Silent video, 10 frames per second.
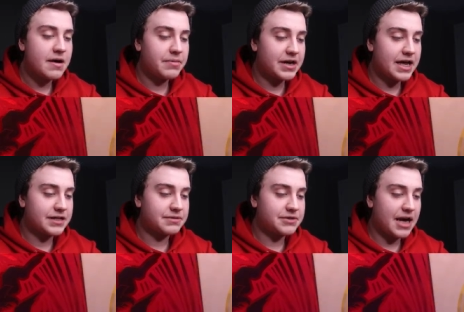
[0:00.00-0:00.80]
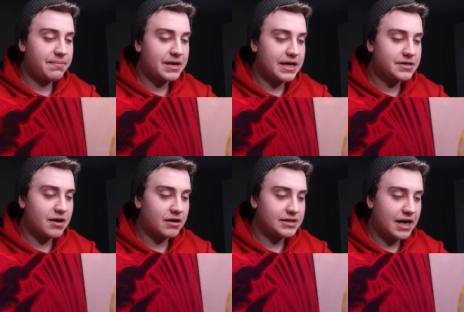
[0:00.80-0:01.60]
But again, some Japanese
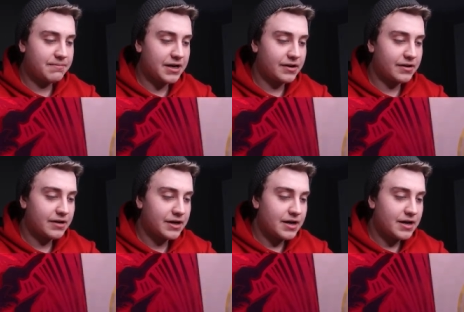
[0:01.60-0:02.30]
cards. I mean,